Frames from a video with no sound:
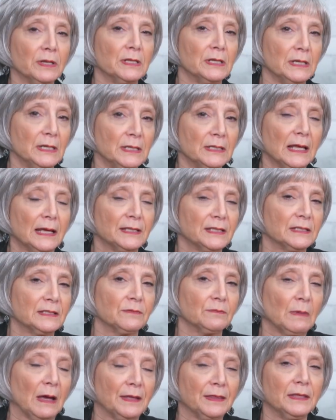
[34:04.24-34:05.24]
of the, that's,
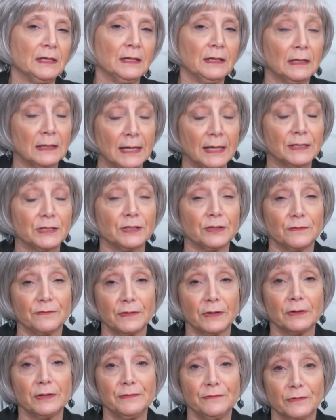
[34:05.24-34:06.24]
I think that's the
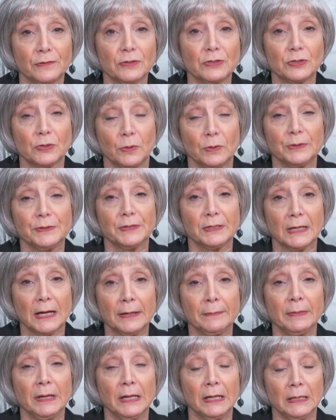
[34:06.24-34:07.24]
very first quilt that I
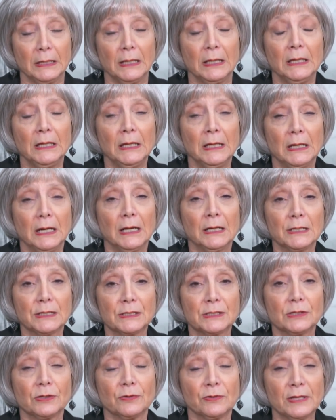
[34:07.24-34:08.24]
made. Uh,
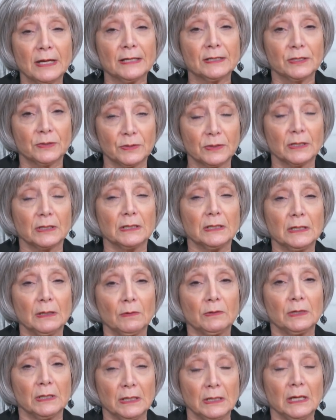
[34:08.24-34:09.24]
so that's the,
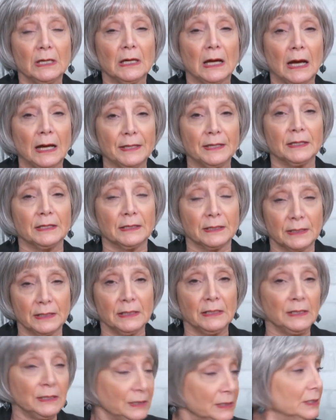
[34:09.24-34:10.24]
the, I think, the
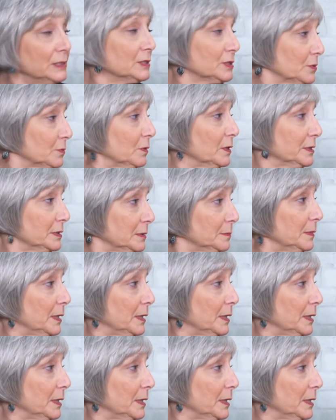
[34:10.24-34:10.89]
easiest one to